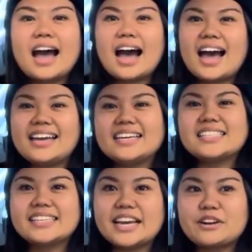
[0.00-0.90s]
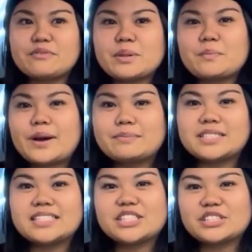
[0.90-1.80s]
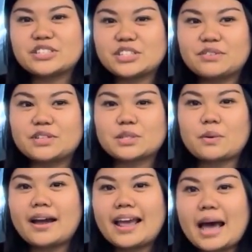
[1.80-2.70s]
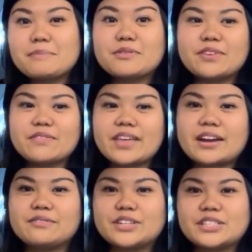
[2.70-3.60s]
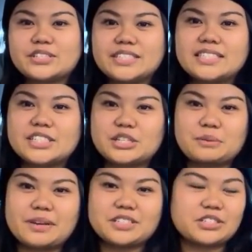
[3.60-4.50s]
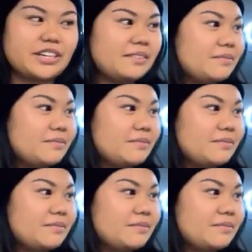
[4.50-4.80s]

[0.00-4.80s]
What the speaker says: Hi, it's Fiona from the Brampton Digital Service Squad. Happy 5th anniversary, Digital Main Street.